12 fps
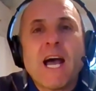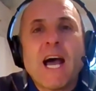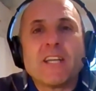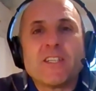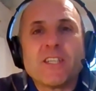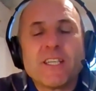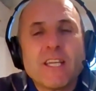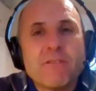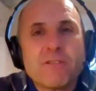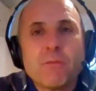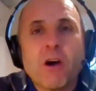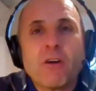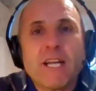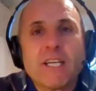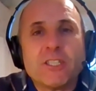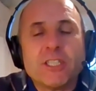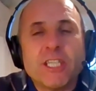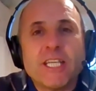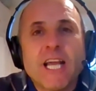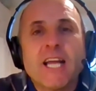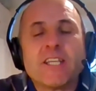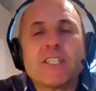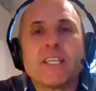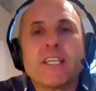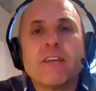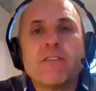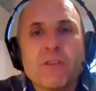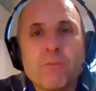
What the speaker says: and to give them our energy and to give